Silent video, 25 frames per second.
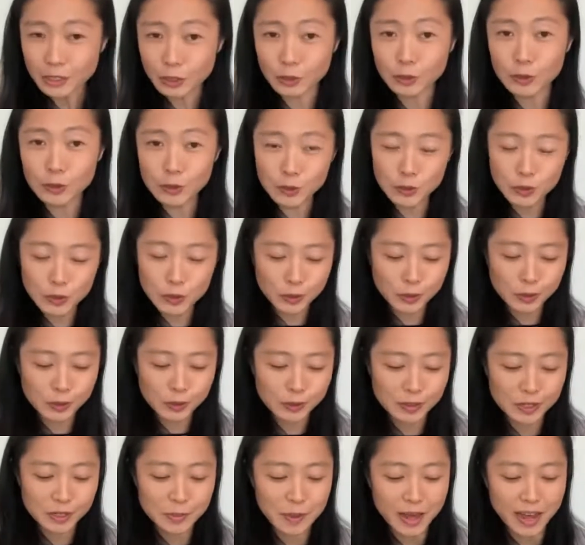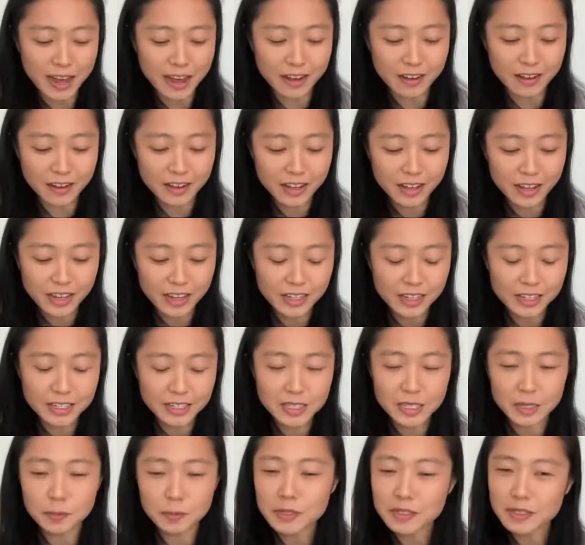You also talked about
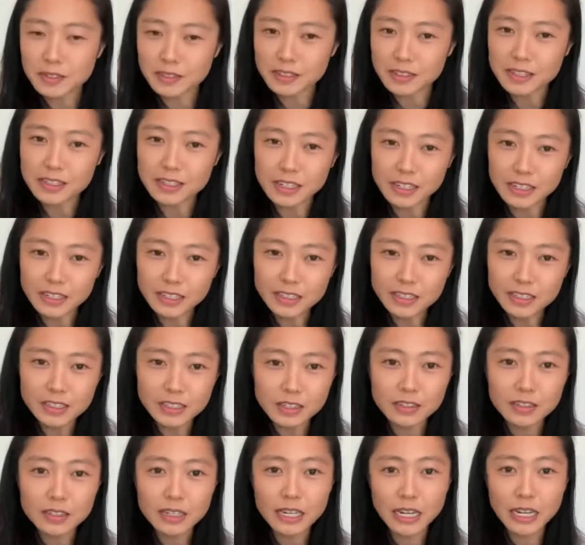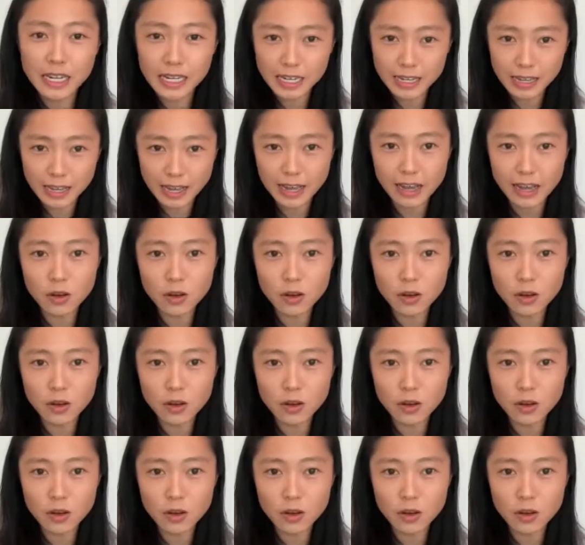substances like